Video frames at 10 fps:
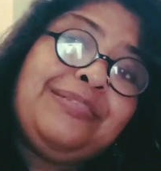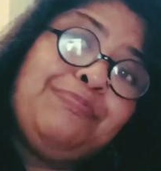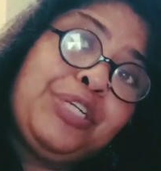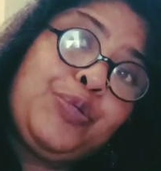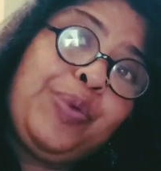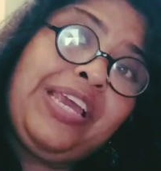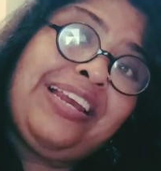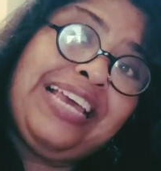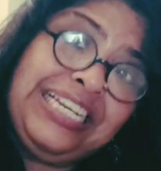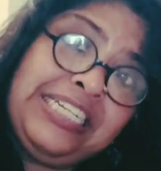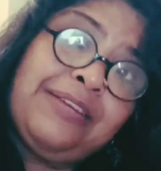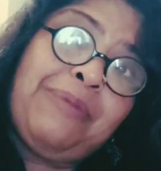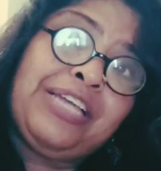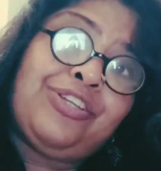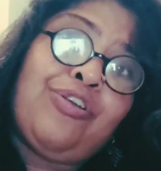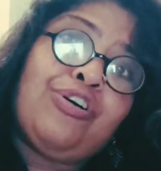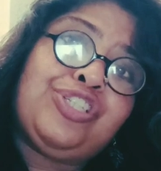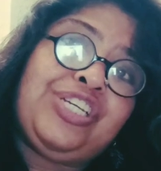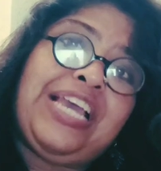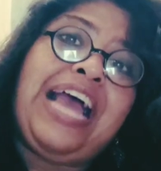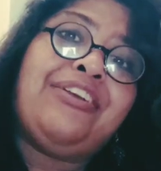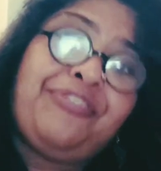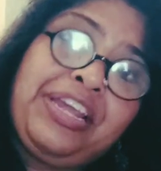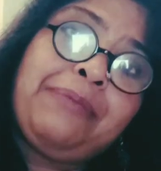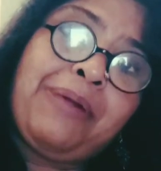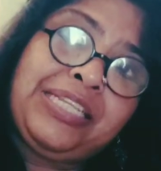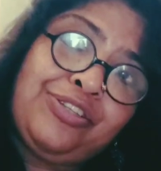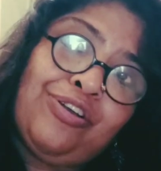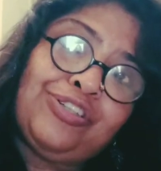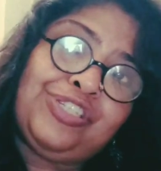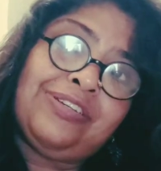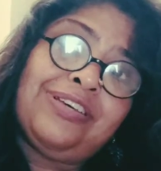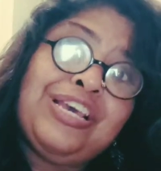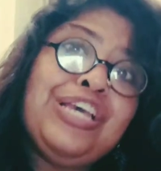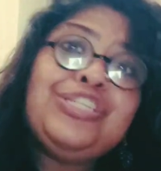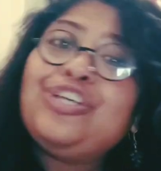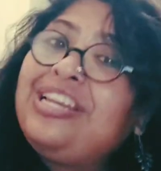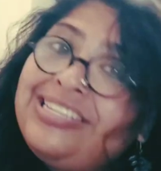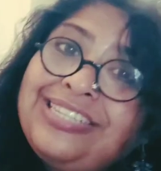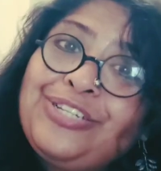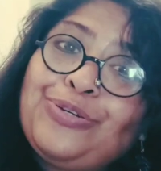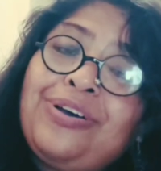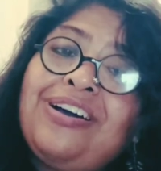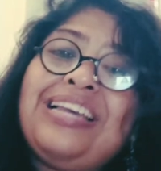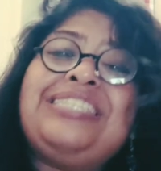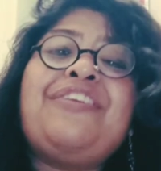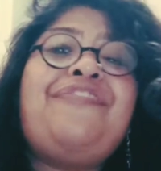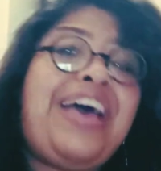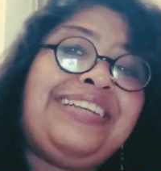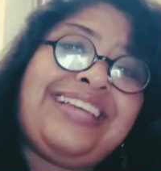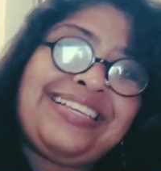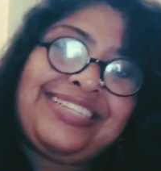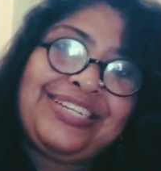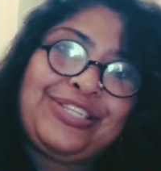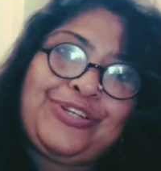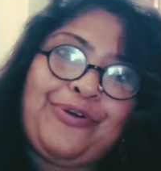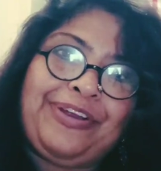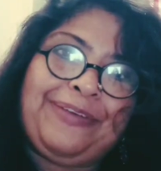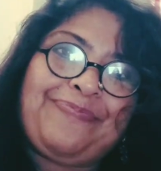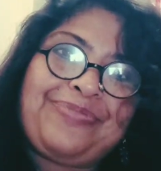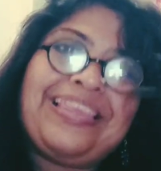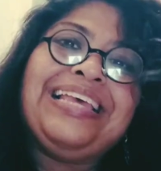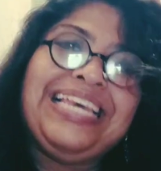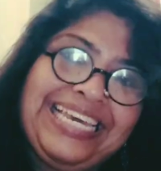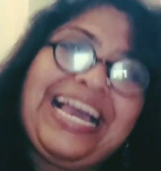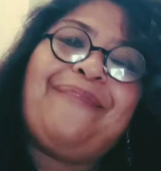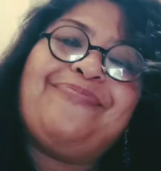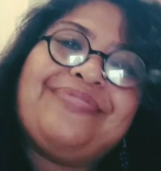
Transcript: between Indian mythology and Greek mythology. So listen to her, it's a fantastic story. Yeah.